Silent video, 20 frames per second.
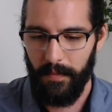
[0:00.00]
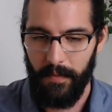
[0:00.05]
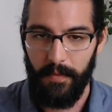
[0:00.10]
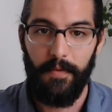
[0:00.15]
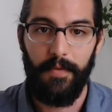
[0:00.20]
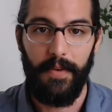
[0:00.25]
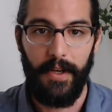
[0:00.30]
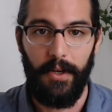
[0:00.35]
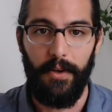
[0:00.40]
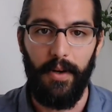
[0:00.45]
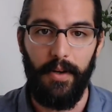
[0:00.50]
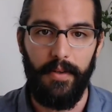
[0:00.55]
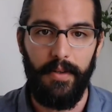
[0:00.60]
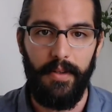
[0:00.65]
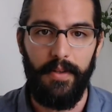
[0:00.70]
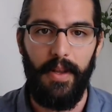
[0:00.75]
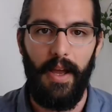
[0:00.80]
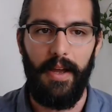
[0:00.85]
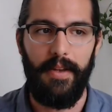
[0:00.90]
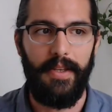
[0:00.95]

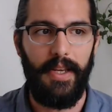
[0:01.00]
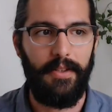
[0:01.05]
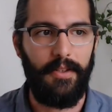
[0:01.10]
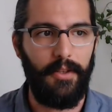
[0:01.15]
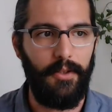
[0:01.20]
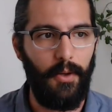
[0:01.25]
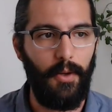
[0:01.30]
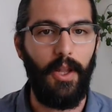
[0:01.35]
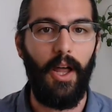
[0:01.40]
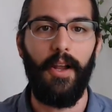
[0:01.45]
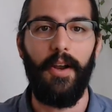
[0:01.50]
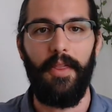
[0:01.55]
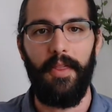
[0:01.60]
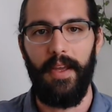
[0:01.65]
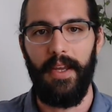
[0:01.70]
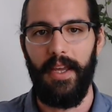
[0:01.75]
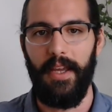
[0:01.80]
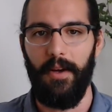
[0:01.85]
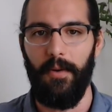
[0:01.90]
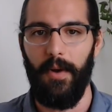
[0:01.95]
do a lot of
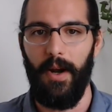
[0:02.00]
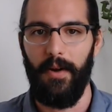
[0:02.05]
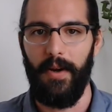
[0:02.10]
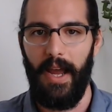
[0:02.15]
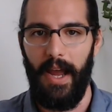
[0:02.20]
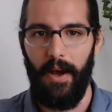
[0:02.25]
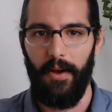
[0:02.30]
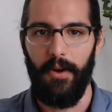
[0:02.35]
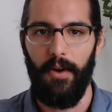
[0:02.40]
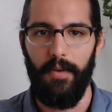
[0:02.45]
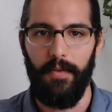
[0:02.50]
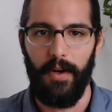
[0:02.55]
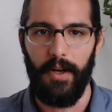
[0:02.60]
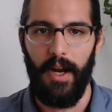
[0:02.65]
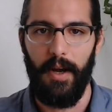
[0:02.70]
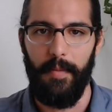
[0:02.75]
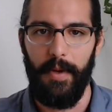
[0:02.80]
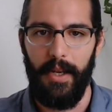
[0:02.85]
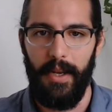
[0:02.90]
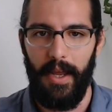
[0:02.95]
thinking around how to
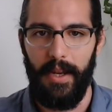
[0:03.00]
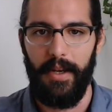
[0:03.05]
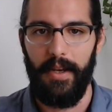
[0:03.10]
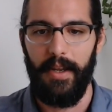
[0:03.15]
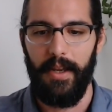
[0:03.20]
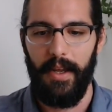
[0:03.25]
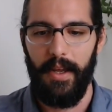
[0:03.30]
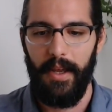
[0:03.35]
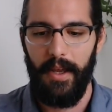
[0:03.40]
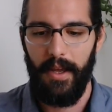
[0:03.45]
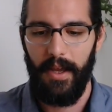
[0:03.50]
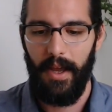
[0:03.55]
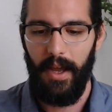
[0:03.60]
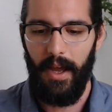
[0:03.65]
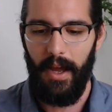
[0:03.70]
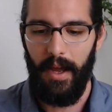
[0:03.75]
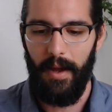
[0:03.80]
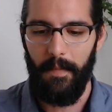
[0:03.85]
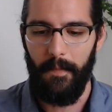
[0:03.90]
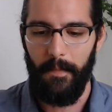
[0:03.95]
overcome it, and
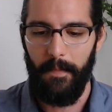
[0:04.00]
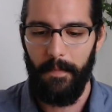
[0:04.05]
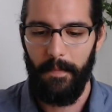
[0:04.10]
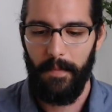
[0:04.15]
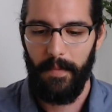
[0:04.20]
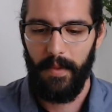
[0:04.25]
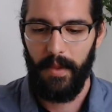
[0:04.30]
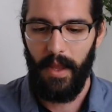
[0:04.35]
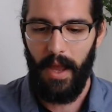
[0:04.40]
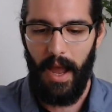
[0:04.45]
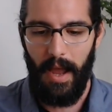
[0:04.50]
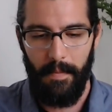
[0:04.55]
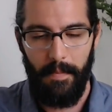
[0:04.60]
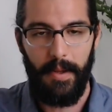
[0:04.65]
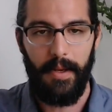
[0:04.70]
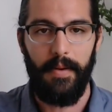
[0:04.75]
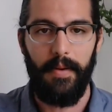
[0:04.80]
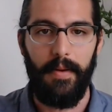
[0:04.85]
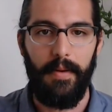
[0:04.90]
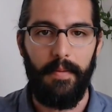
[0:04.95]
I've
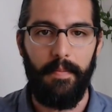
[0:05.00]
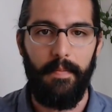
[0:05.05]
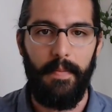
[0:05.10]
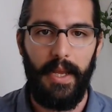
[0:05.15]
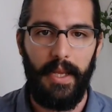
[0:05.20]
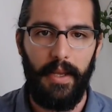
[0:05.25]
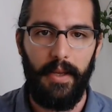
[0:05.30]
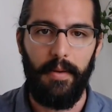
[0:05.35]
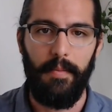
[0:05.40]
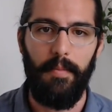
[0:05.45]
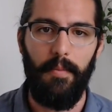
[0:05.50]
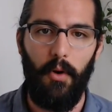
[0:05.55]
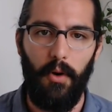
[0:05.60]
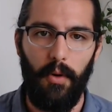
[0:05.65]
been making more